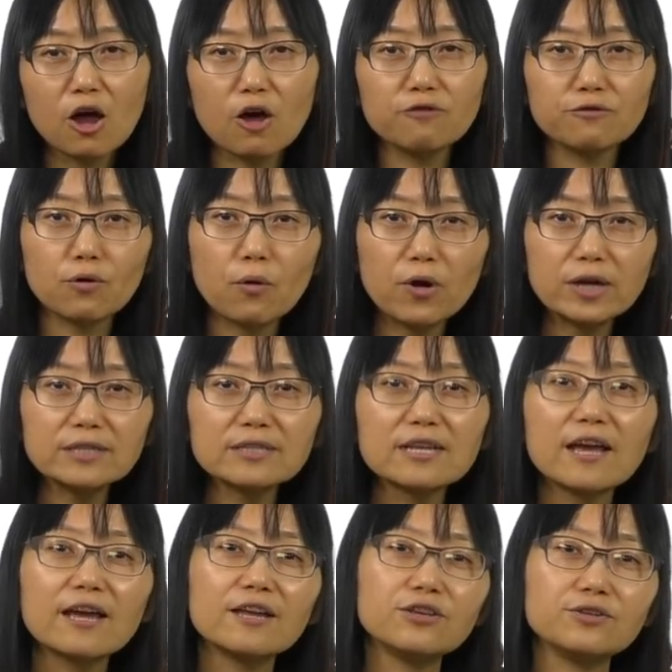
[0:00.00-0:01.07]
Of course,
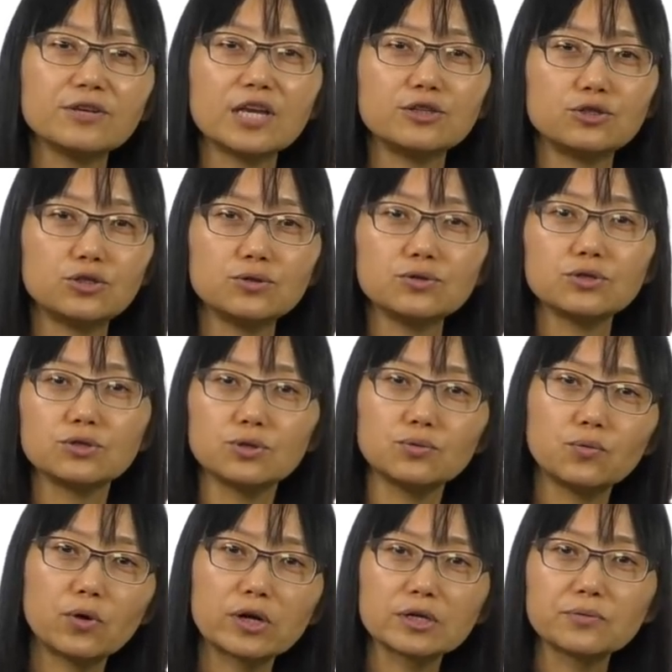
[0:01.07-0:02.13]
you can choose to
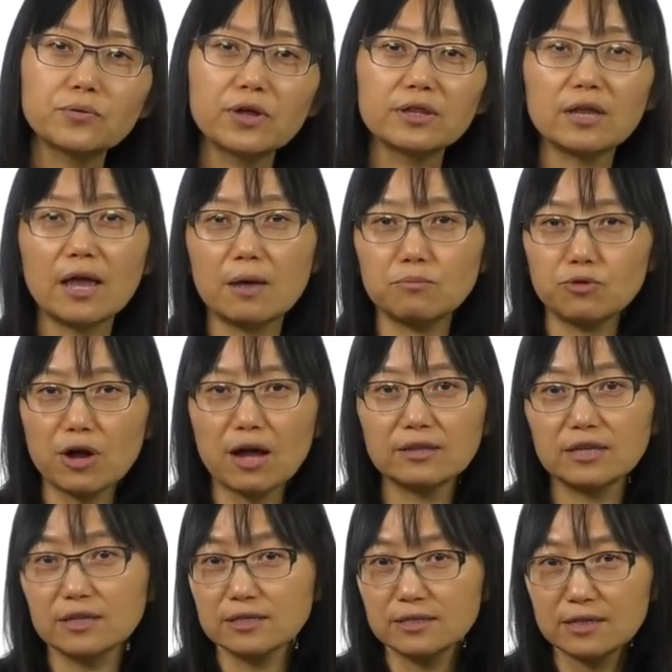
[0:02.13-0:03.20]
work with
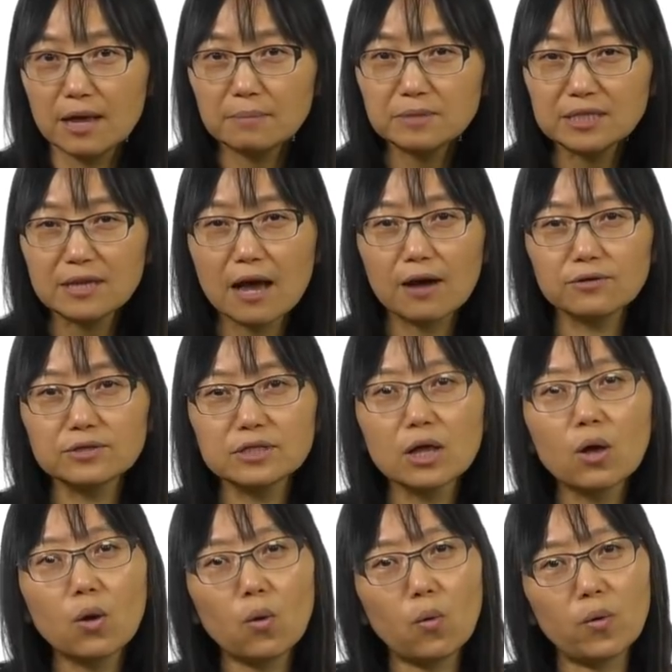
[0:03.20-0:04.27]
embryonic stem cells
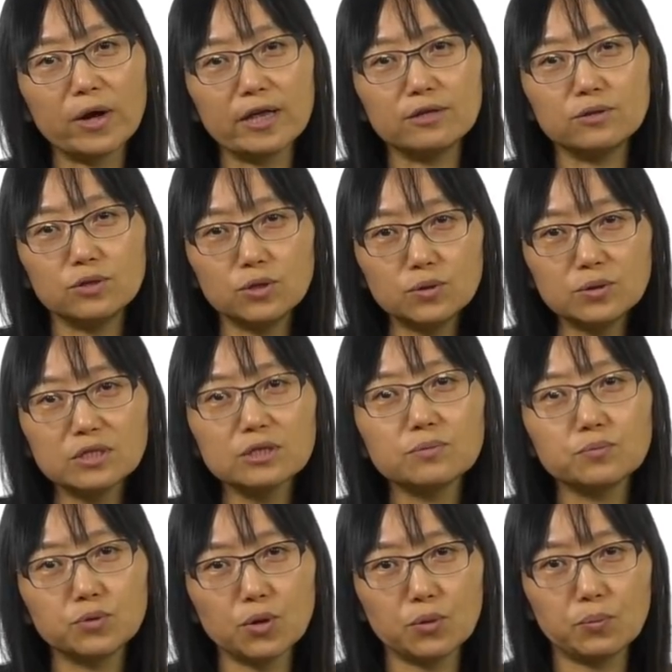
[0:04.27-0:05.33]
or induced
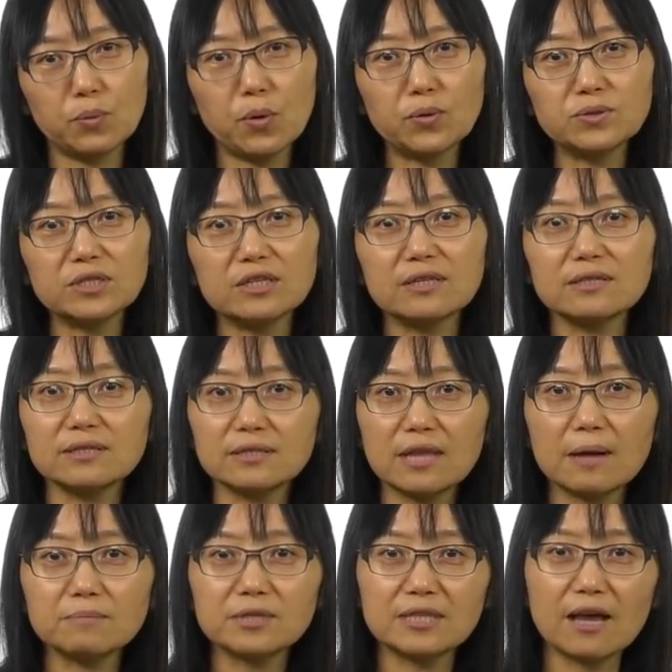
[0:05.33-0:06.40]
pluripotent
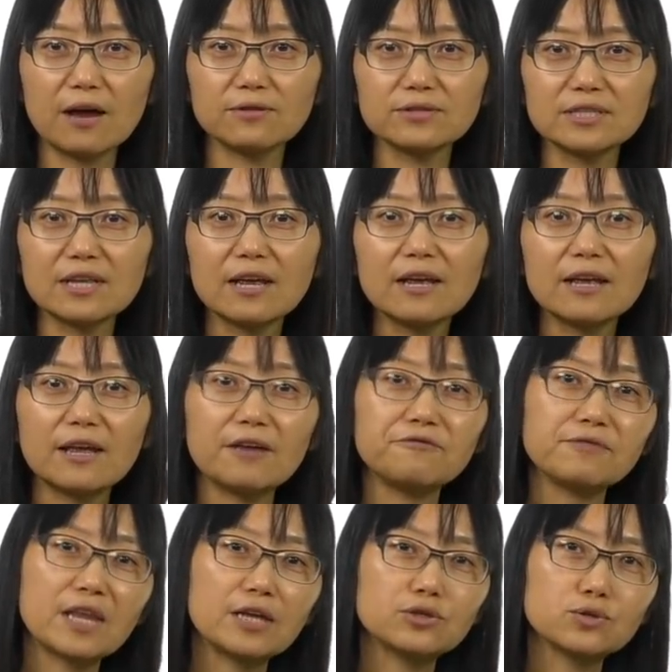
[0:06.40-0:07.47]
stem cells
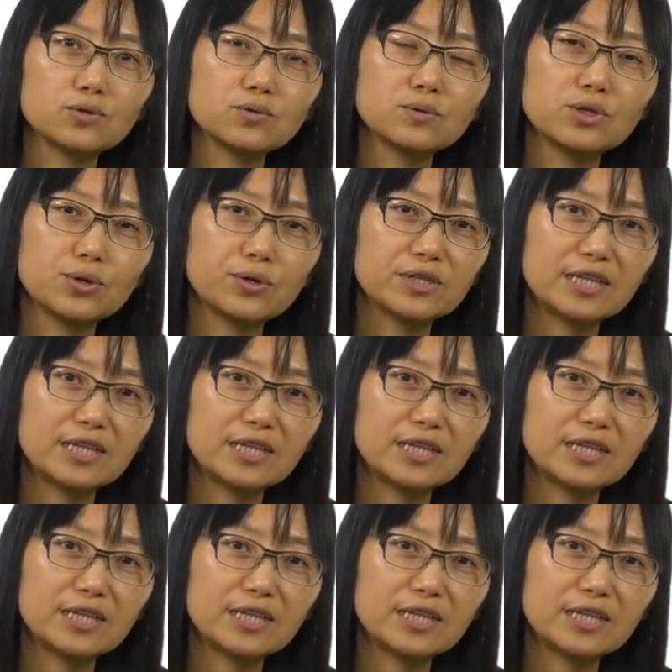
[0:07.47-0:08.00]
if they suit your